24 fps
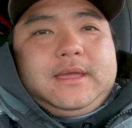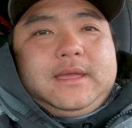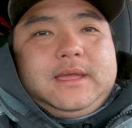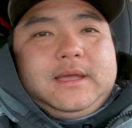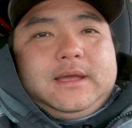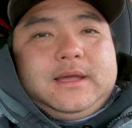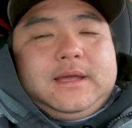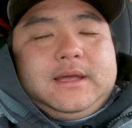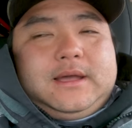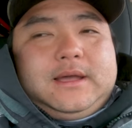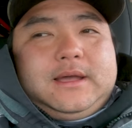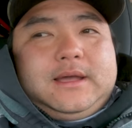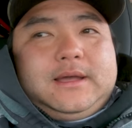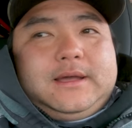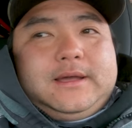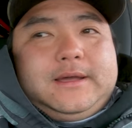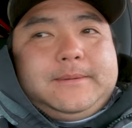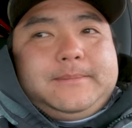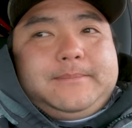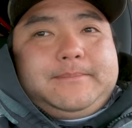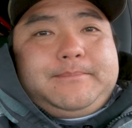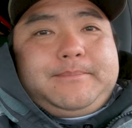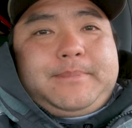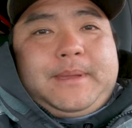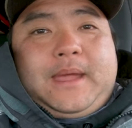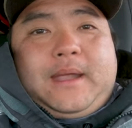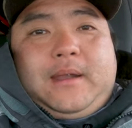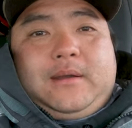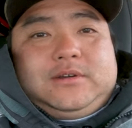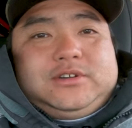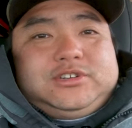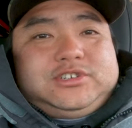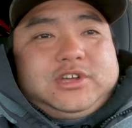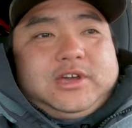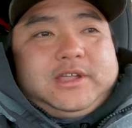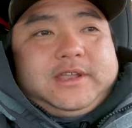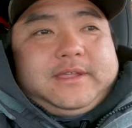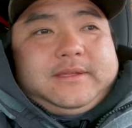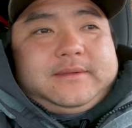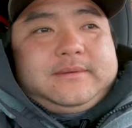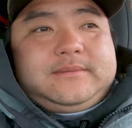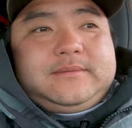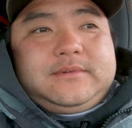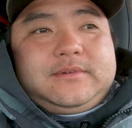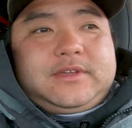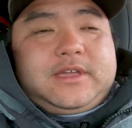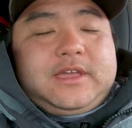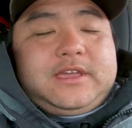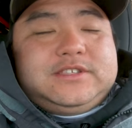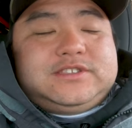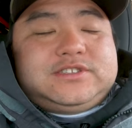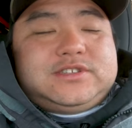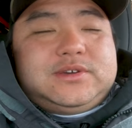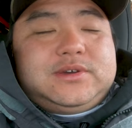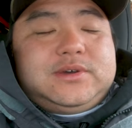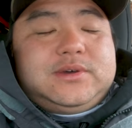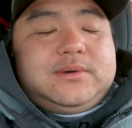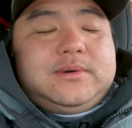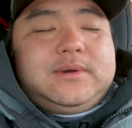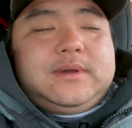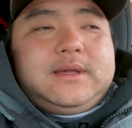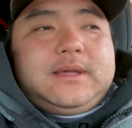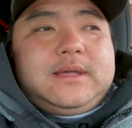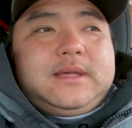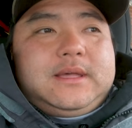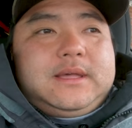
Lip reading: Power shotting, okay, so